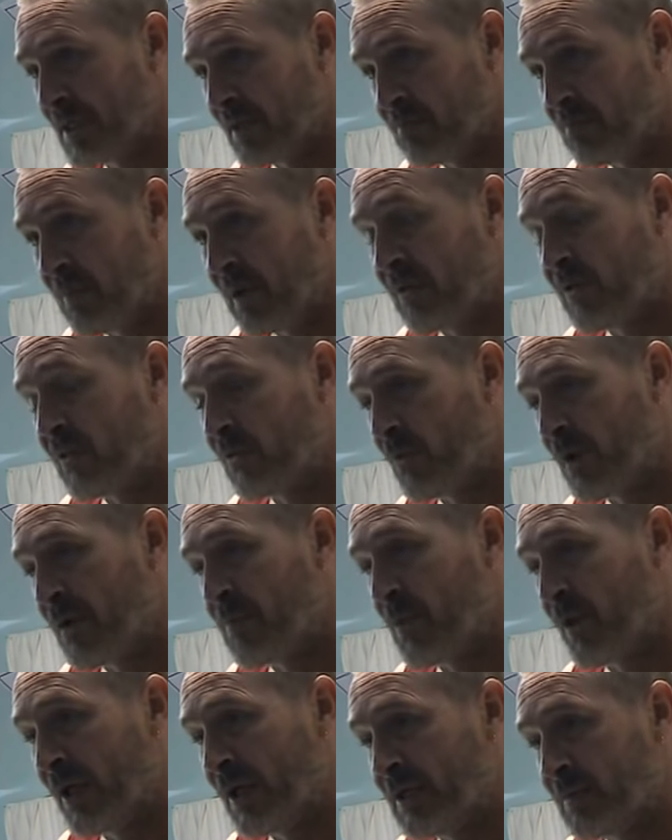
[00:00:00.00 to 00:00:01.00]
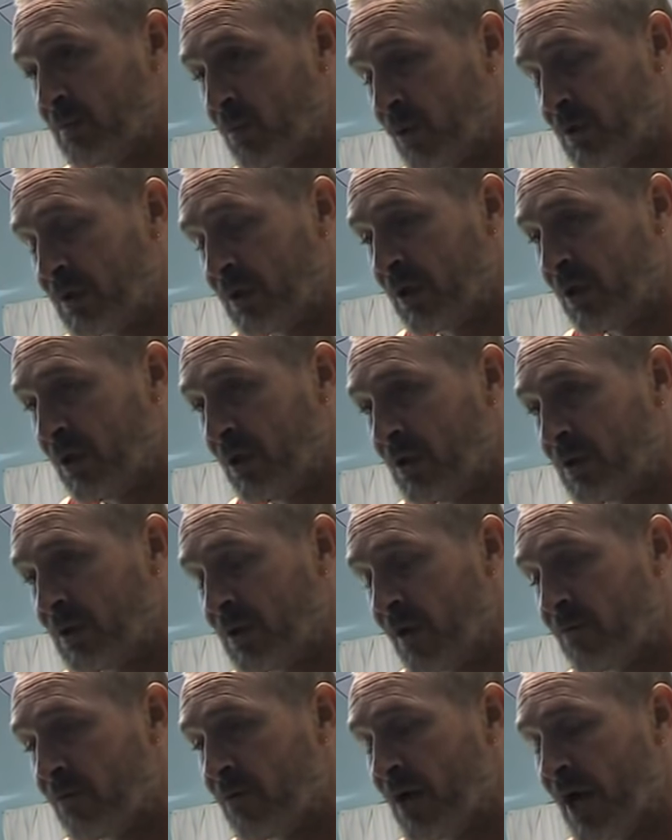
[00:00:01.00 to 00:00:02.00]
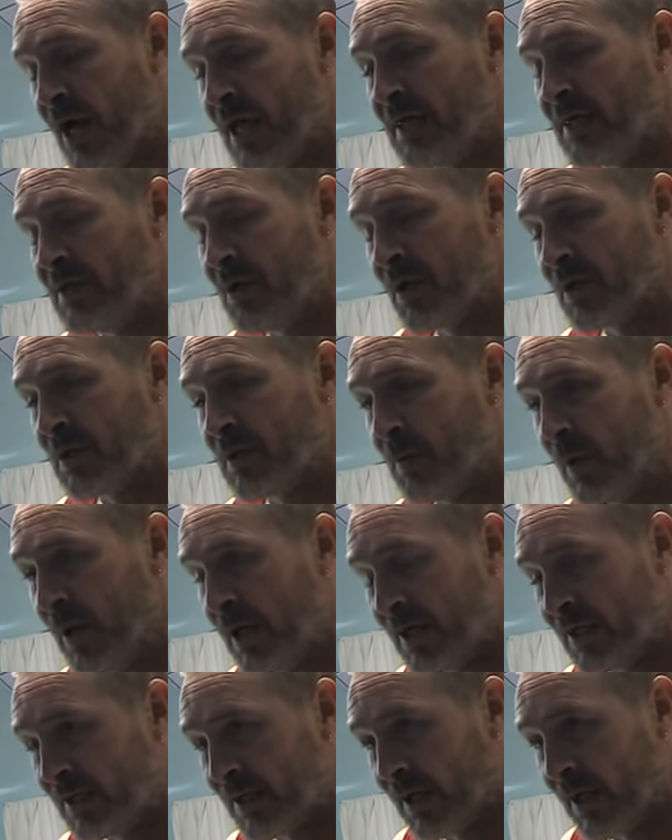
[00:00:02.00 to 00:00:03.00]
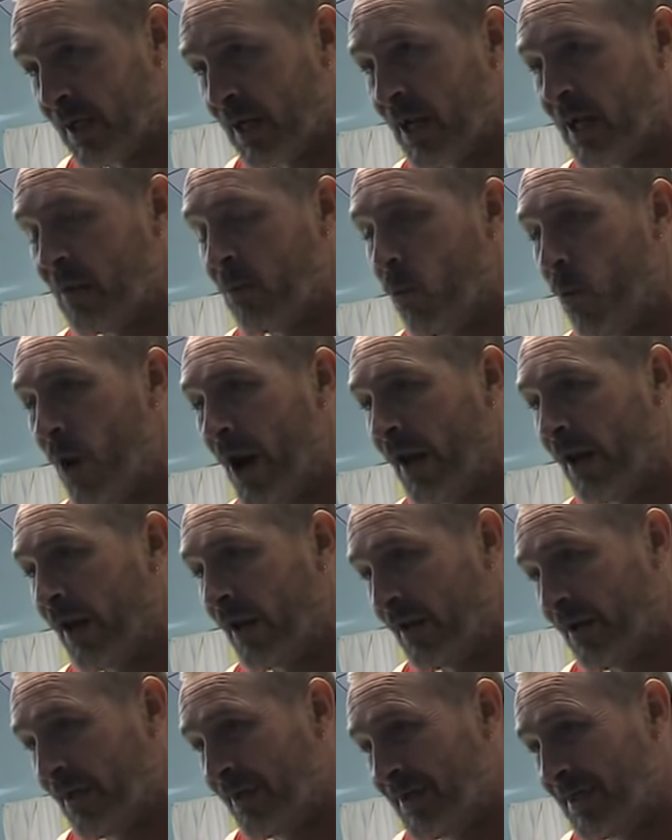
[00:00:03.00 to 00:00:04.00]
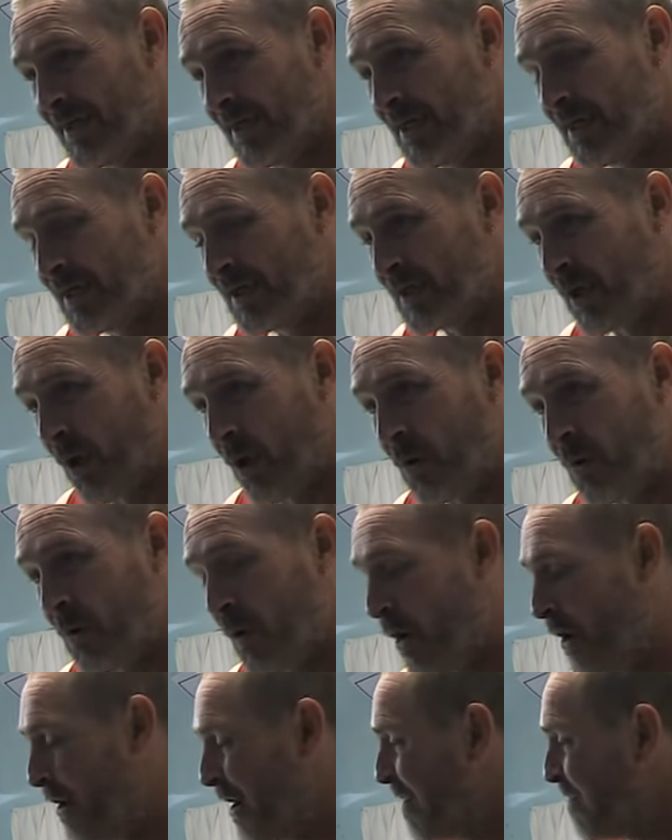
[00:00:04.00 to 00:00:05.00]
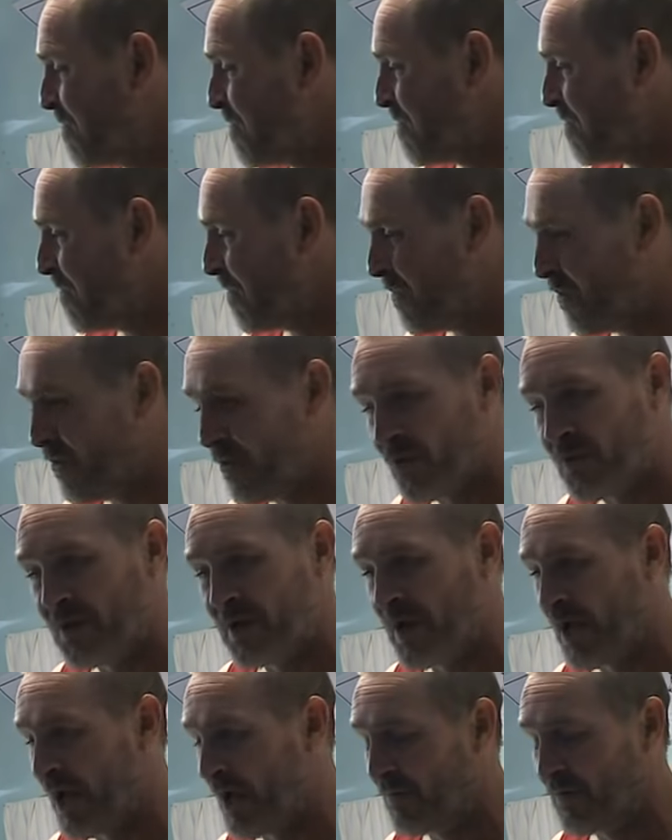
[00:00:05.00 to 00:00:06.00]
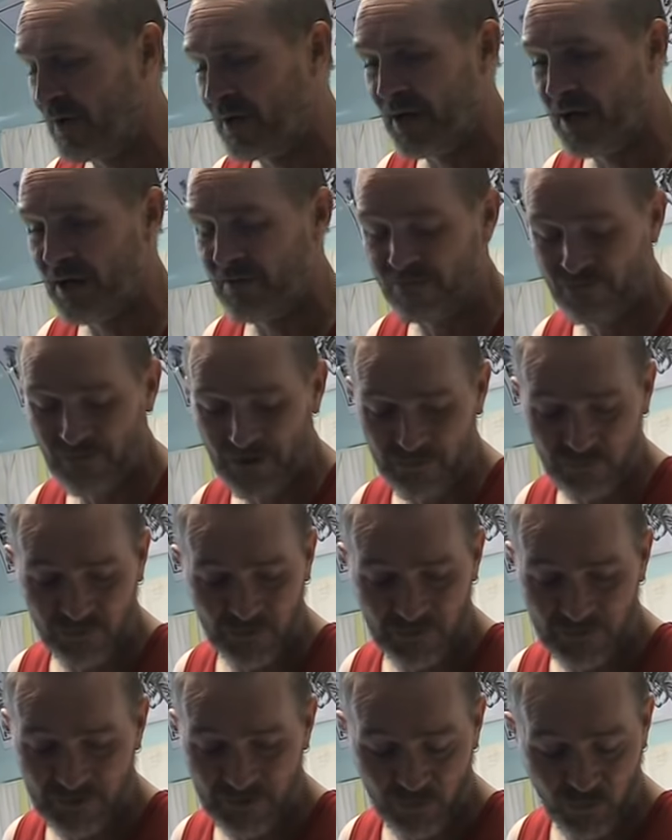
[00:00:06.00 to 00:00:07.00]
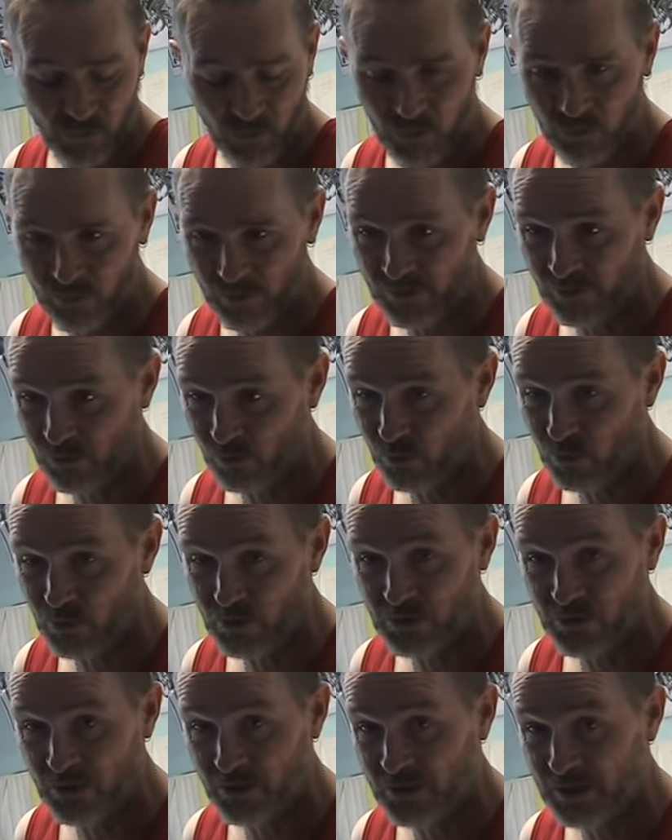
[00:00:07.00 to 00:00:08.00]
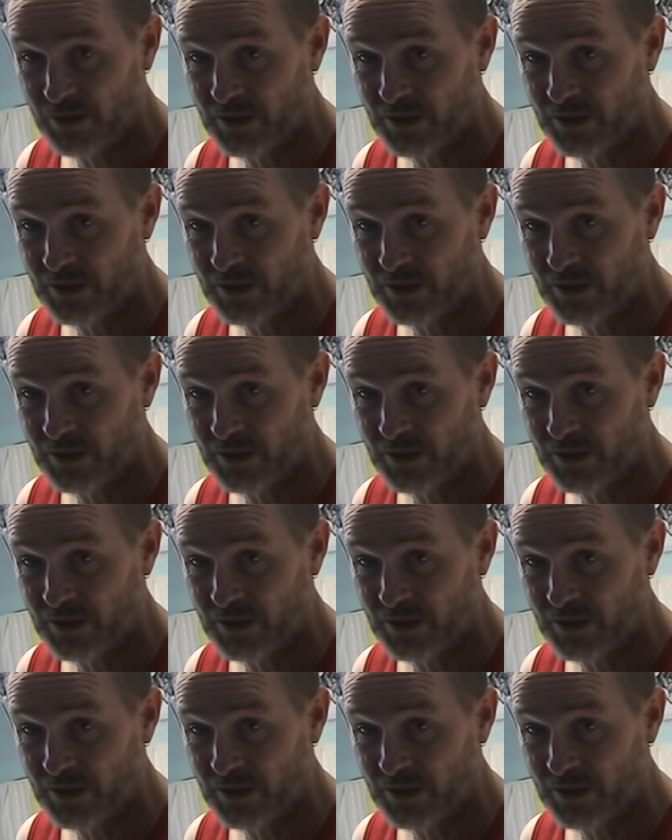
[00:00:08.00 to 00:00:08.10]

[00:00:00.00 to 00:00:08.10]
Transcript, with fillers: and bet three police prosecutors over an $80 speeding ticket and won. So I am more than happy to have fun with the, with the warden on the